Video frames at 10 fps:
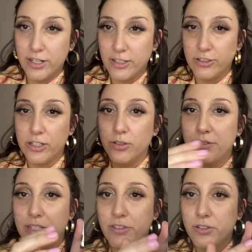eyeshadows.
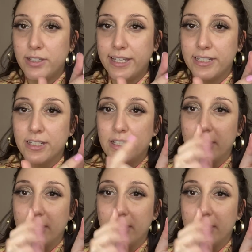These are like,